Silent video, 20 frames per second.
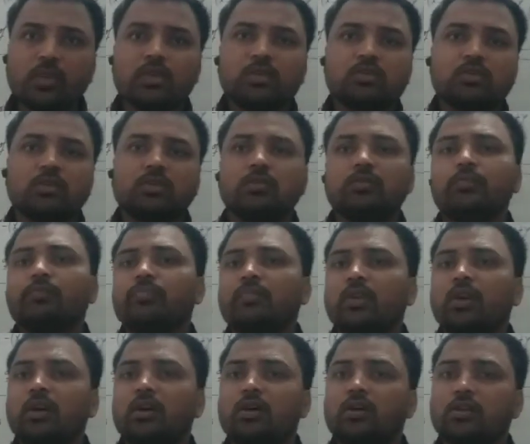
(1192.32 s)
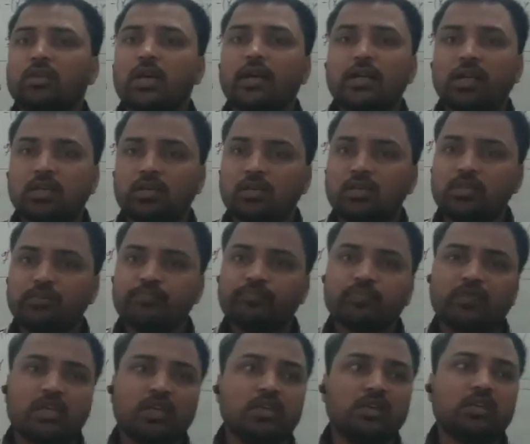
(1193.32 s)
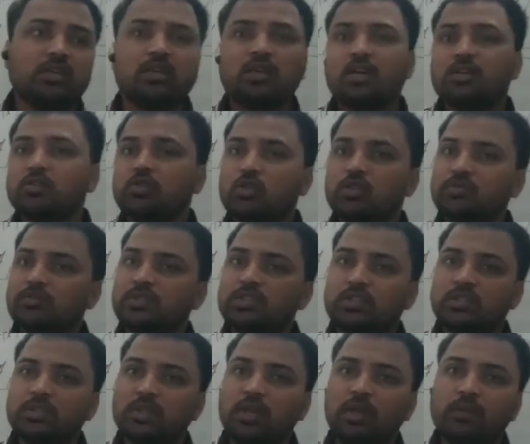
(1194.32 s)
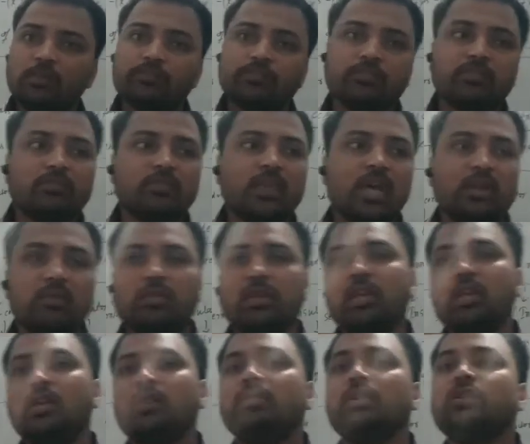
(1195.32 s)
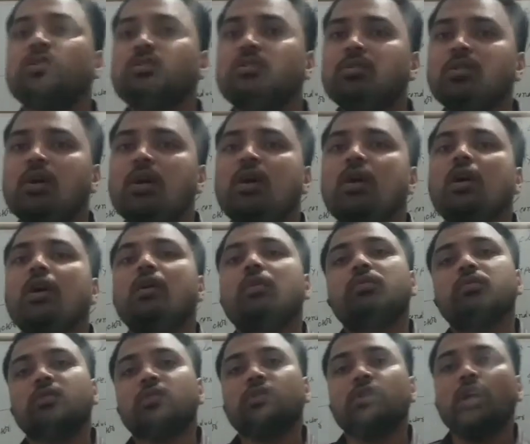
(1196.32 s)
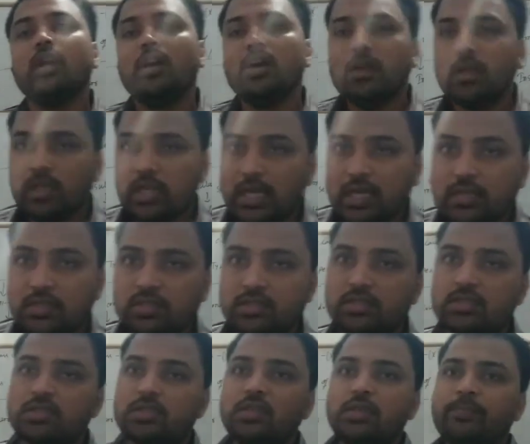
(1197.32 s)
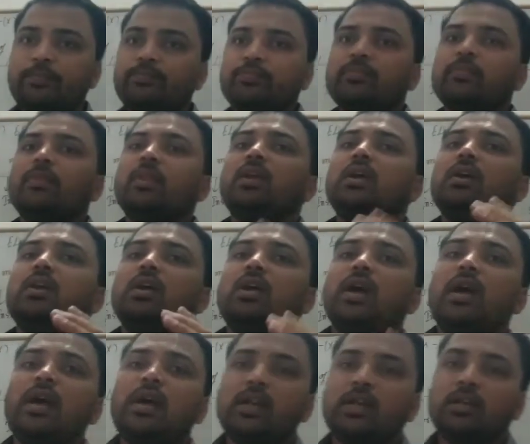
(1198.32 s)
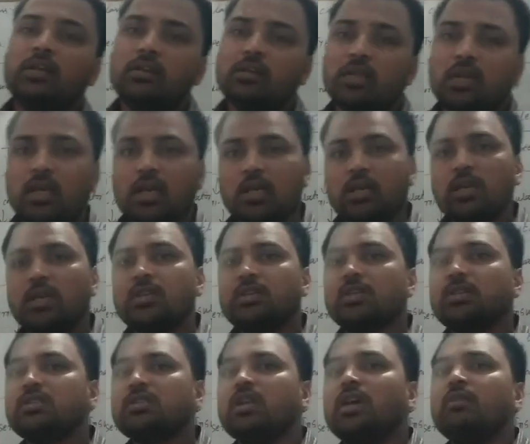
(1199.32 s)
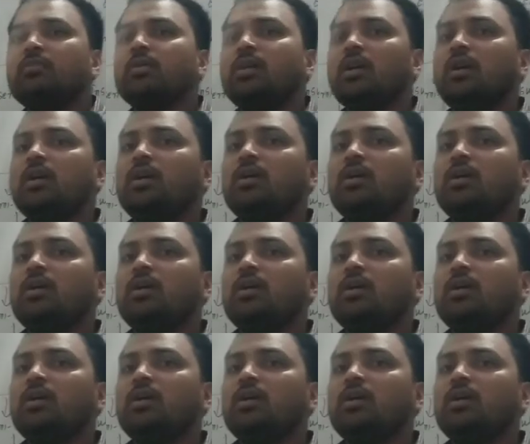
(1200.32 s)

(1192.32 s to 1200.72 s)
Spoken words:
So conductor are those material that will able to flow the electricity, and the conductors have